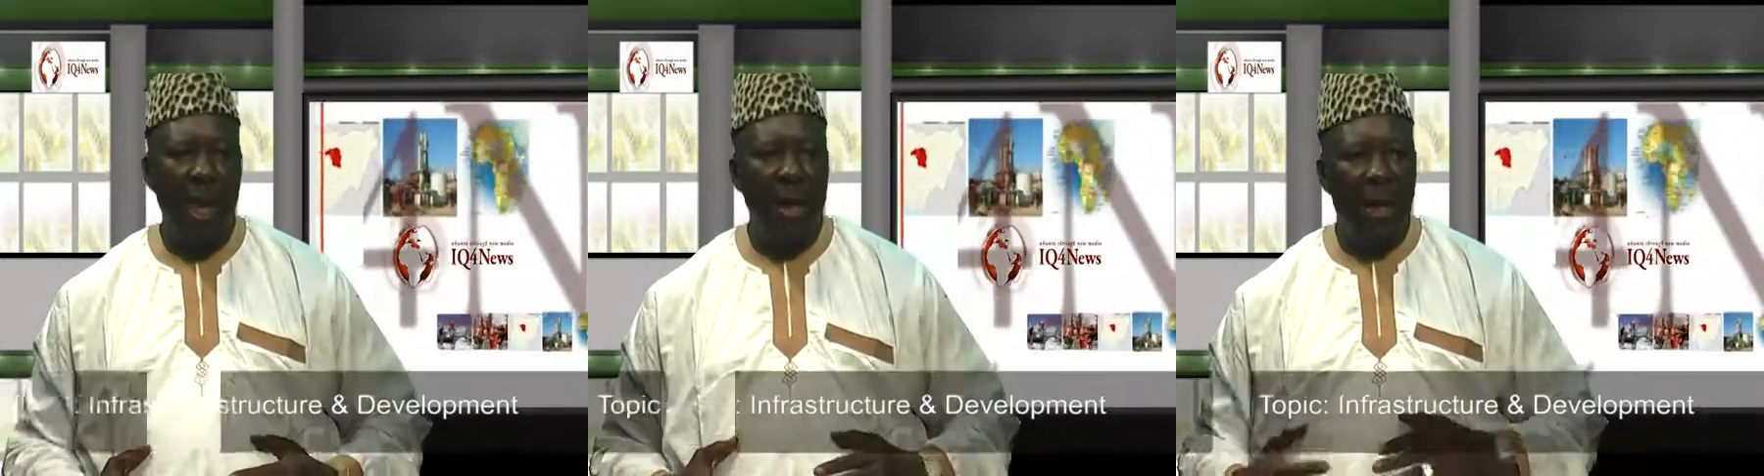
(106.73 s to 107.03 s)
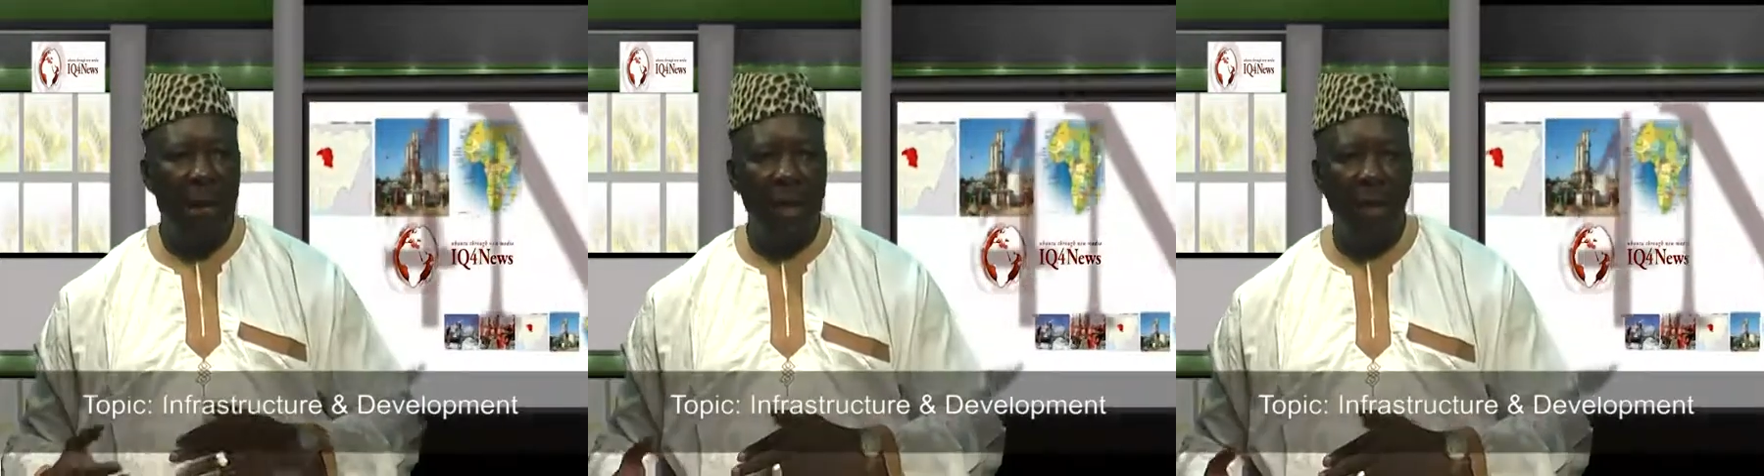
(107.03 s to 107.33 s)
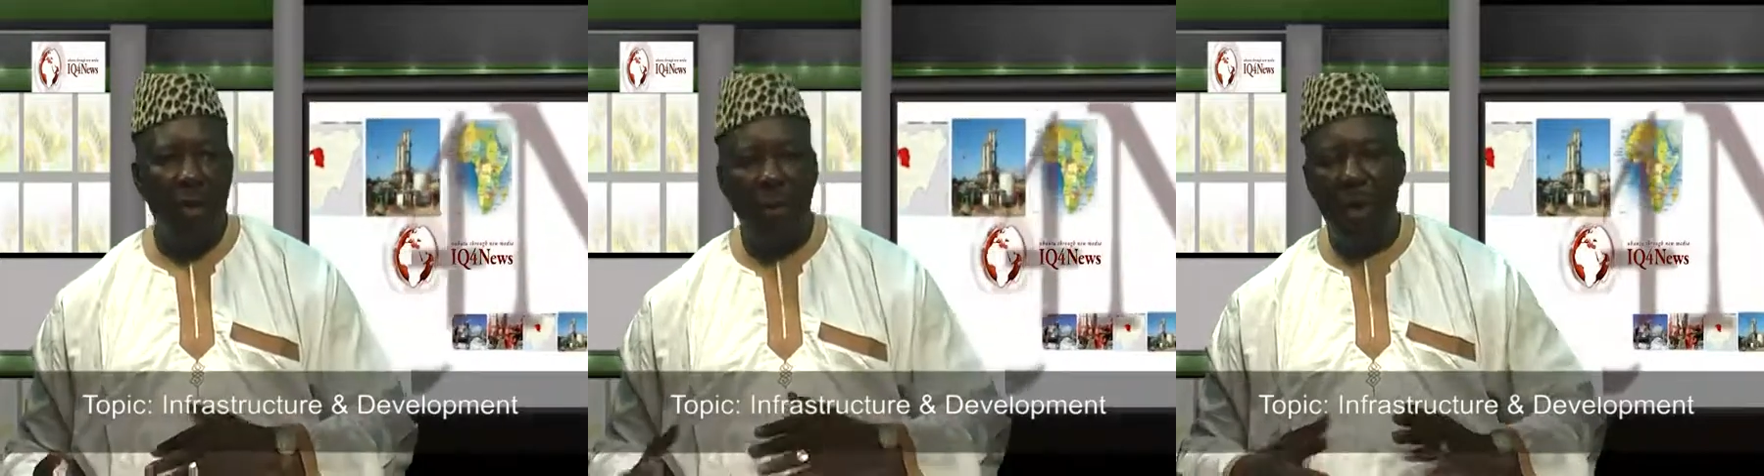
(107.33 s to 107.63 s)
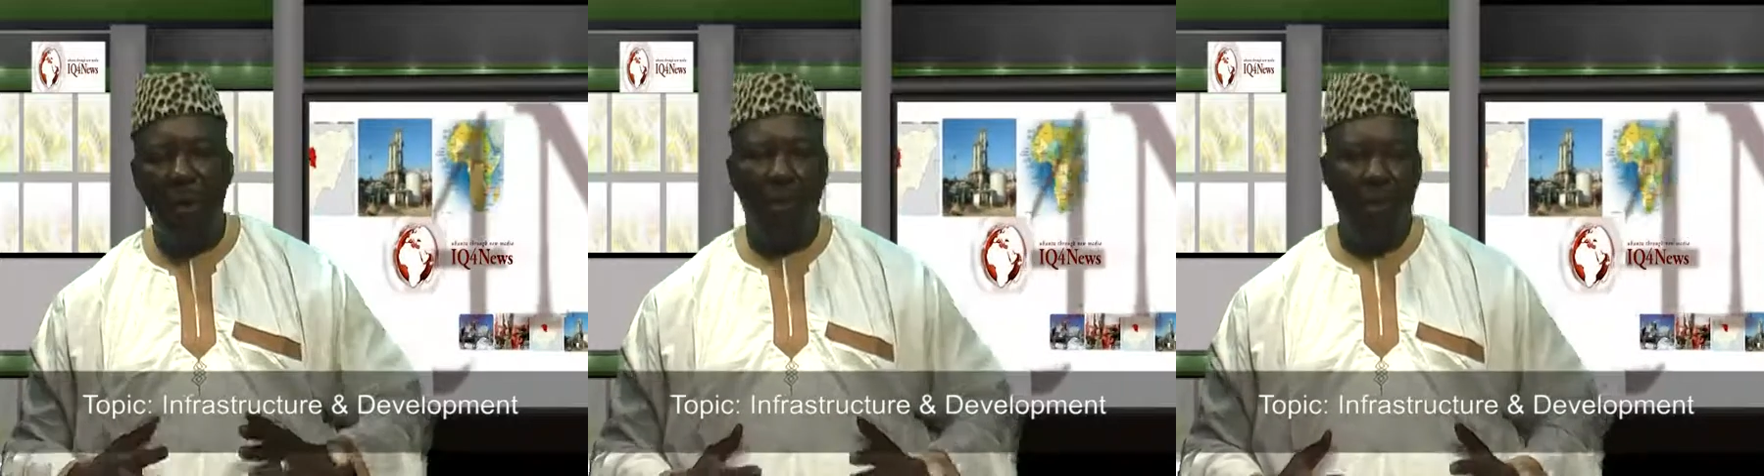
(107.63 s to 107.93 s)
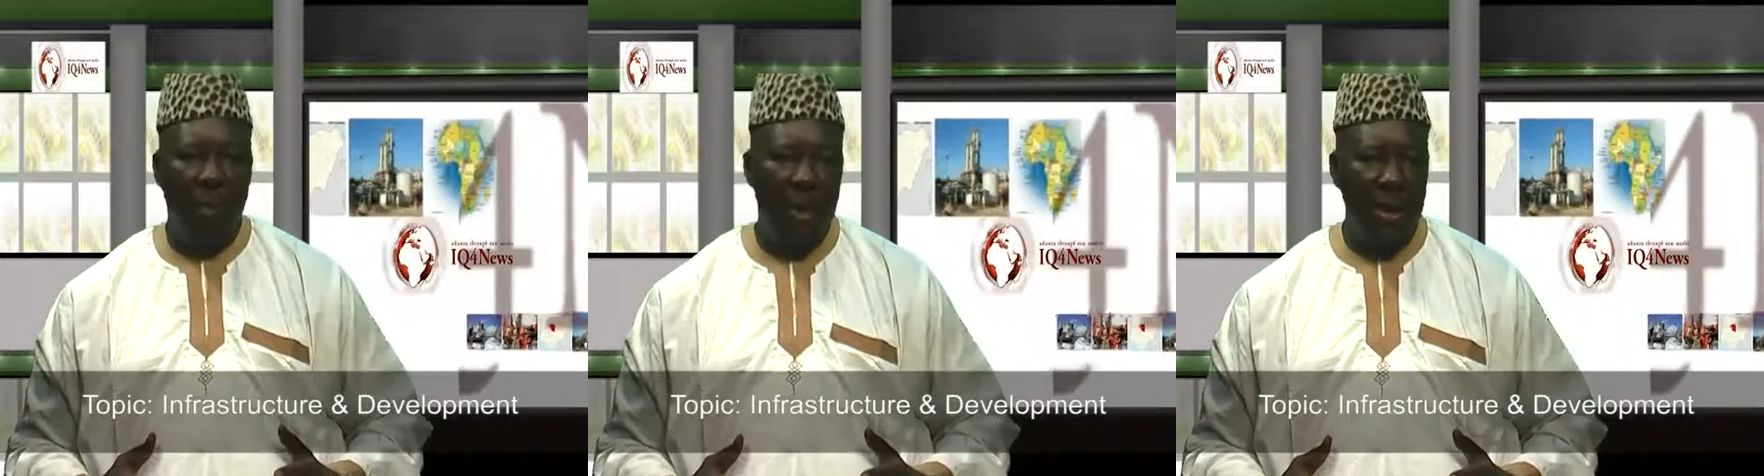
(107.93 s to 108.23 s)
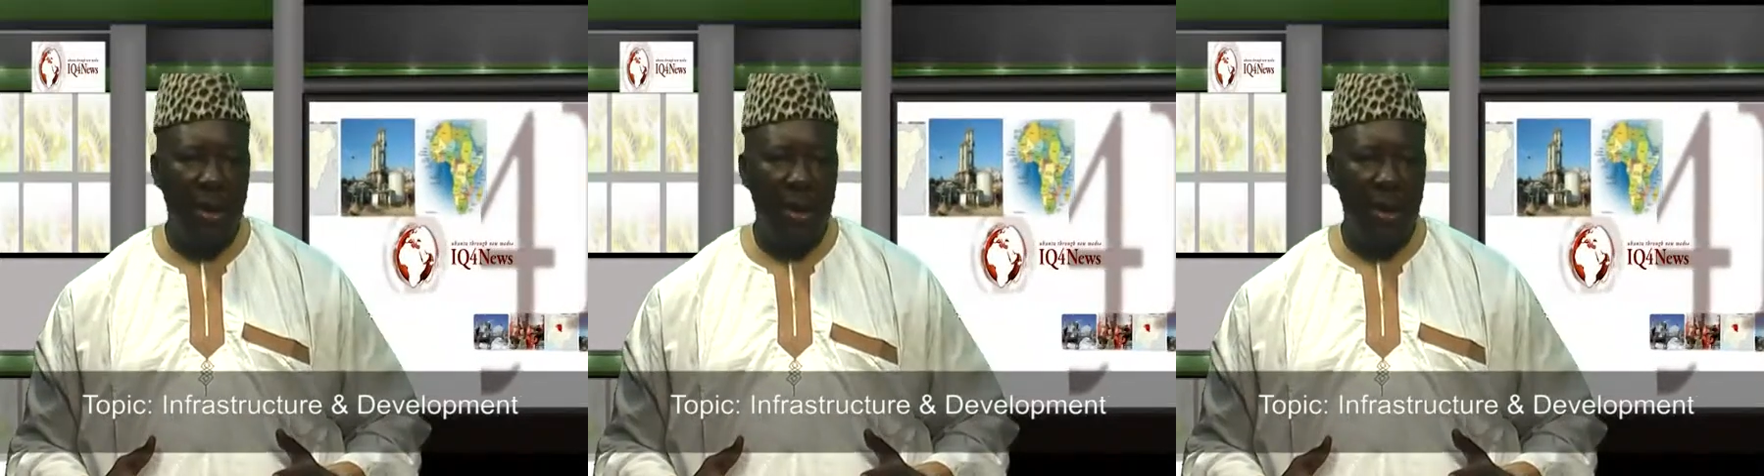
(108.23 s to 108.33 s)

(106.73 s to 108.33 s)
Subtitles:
either by the government or by the